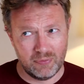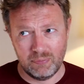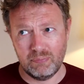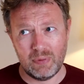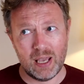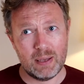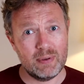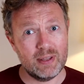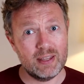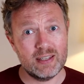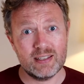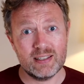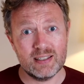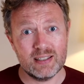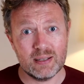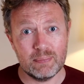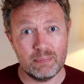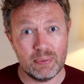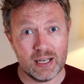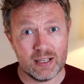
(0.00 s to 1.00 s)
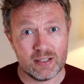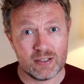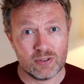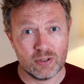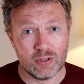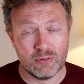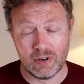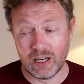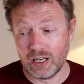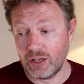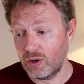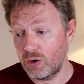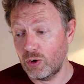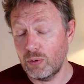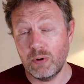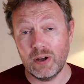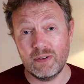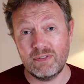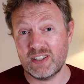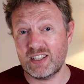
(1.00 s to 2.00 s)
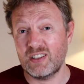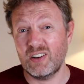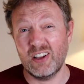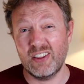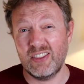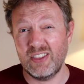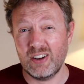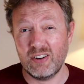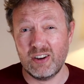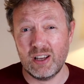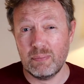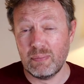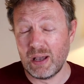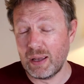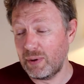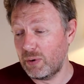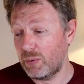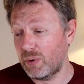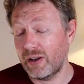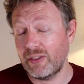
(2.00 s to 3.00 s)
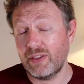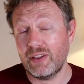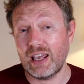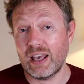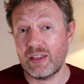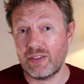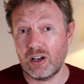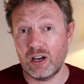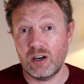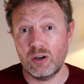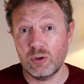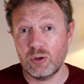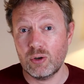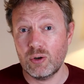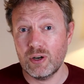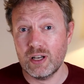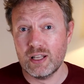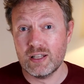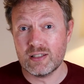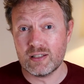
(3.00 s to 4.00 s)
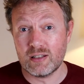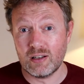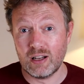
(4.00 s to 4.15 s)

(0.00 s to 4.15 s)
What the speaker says: maybe this is a better store of value. Or if it's not Ethereum, maybe one of the other altcoins